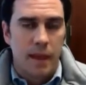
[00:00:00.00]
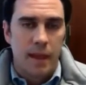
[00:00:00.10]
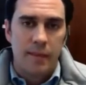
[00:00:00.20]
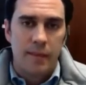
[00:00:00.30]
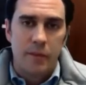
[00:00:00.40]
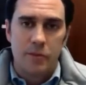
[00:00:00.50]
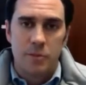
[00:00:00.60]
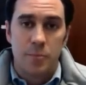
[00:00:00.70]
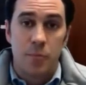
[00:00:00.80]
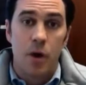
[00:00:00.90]
and
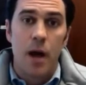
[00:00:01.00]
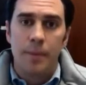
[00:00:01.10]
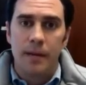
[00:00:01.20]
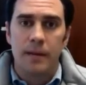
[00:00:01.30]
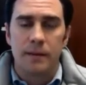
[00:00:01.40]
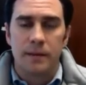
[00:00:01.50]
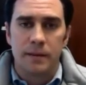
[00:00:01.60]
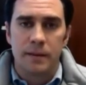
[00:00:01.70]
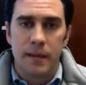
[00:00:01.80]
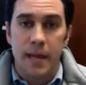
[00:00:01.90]
there's a prominent
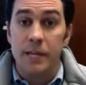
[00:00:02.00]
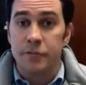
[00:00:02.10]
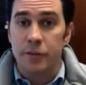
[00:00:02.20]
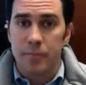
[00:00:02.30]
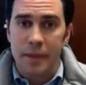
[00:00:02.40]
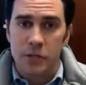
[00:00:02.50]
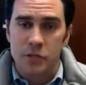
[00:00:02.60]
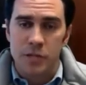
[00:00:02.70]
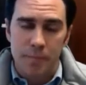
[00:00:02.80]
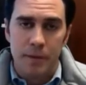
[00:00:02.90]
hedge fund
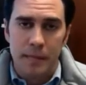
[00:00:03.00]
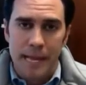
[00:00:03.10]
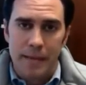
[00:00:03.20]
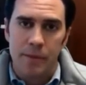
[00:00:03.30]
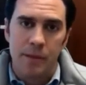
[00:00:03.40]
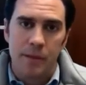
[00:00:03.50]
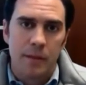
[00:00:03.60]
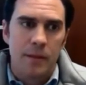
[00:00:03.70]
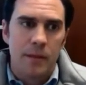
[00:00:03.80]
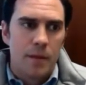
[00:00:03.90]
manager named Bill Ackman.
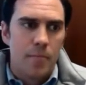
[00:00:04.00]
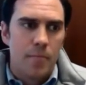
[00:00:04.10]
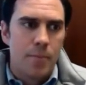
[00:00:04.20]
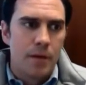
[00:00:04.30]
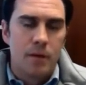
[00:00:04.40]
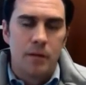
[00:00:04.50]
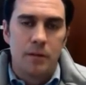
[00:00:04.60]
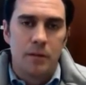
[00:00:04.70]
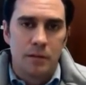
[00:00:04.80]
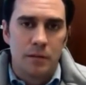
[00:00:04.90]

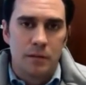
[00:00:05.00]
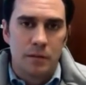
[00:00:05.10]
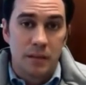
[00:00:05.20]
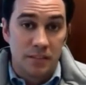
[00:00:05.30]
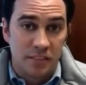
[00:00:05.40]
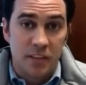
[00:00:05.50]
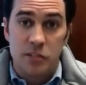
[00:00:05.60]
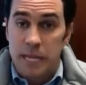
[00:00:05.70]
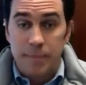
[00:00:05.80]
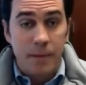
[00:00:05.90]
Bill,
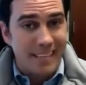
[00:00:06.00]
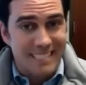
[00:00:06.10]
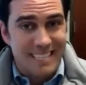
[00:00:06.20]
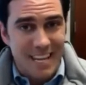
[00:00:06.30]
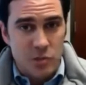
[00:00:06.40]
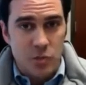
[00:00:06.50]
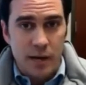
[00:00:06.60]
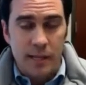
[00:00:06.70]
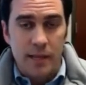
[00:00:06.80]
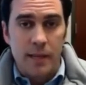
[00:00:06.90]
essentially, I'm not
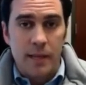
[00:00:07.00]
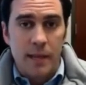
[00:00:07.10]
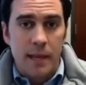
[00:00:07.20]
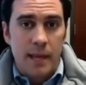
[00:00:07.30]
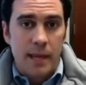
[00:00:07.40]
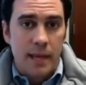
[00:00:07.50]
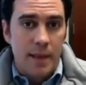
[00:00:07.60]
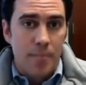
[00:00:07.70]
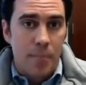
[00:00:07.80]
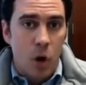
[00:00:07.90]
exaggerating,
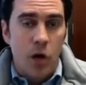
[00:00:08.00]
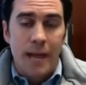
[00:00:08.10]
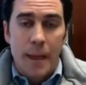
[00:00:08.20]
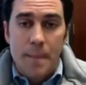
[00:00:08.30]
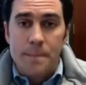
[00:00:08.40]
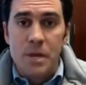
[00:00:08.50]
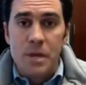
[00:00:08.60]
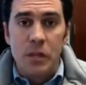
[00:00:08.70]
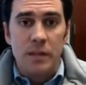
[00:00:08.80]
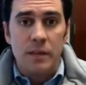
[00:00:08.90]
he bought $1
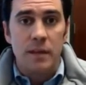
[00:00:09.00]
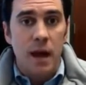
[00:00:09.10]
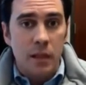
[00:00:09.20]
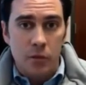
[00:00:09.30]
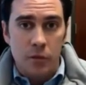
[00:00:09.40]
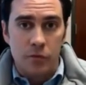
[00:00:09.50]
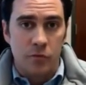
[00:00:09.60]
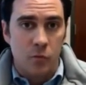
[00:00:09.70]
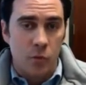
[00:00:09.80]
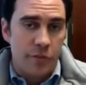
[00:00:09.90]
billion
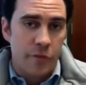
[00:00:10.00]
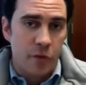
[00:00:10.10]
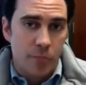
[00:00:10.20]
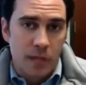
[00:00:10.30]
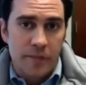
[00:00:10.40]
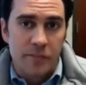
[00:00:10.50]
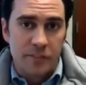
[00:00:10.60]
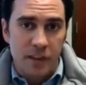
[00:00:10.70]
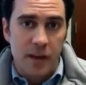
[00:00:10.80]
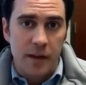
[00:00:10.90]
worth of Herbalife
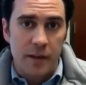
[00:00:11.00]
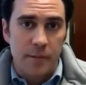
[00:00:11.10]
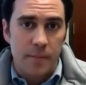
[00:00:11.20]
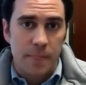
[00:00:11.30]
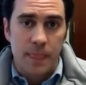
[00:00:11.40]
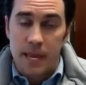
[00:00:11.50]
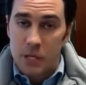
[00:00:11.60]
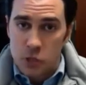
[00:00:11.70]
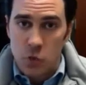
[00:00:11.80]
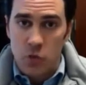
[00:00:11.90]
stock,
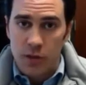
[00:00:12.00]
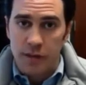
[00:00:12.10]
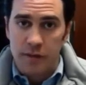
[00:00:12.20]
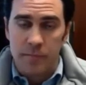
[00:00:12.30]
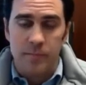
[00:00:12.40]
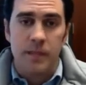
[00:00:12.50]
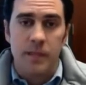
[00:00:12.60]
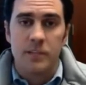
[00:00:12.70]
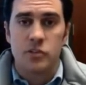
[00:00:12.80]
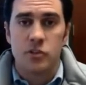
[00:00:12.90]
and he shorted it.
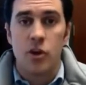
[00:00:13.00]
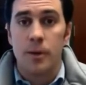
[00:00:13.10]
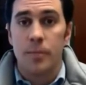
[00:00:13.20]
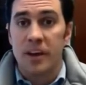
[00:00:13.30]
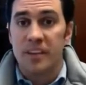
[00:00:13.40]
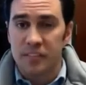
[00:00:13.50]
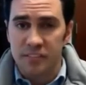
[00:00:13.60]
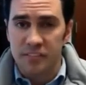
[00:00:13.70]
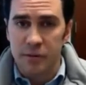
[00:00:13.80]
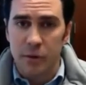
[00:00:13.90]
His target price
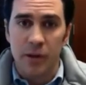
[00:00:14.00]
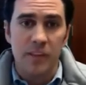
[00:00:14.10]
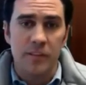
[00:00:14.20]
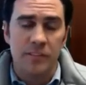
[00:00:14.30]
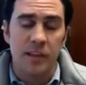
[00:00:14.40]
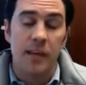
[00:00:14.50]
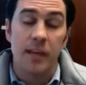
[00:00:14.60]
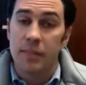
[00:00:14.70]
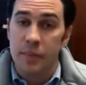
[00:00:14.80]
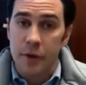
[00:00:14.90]
is zero. He is
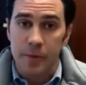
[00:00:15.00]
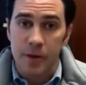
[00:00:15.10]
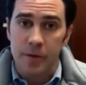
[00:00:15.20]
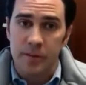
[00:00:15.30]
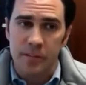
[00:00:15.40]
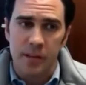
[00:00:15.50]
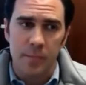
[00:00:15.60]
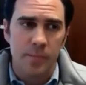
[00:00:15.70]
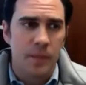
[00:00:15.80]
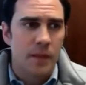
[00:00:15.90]
saying they're a pyramid
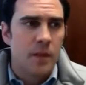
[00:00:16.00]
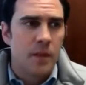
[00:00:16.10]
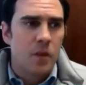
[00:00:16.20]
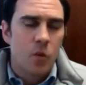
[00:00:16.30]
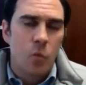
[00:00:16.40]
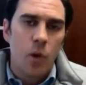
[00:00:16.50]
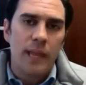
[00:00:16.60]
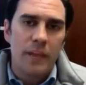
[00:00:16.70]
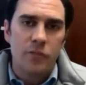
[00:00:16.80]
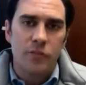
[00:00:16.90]
scheme.
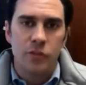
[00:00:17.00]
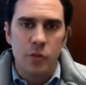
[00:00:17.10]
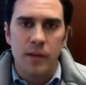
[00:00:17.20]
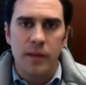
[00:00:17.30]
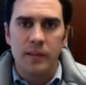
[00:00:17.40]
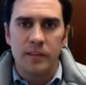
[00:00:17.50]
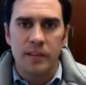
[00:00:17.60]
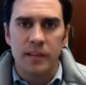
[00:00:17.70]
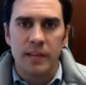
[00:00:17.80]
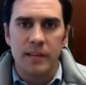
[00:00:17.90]
What he's doing
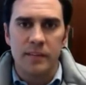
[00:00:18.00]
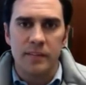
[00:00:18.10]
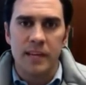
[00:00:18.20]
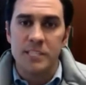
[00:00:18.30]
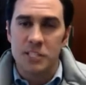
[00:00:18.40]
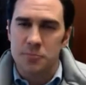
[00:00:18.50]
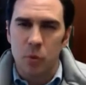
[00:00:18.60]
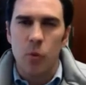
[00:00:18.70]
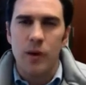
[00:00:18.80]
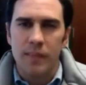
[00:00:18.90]
is he's
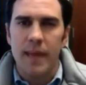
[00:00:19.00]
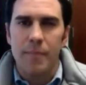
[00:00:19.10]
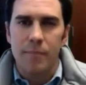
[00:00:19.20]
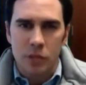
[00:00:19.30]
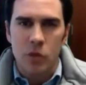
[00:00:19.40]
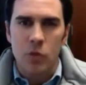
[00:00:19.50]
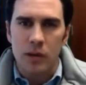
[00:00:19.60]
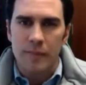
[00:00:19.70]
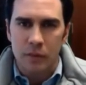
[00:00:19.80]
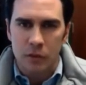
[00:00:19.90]
exploiting the
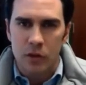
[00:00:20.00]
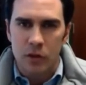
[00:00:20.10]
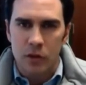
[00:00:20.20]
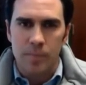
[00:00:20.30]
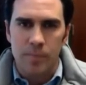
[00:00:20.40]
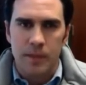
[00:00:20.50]
ambiguity in the law.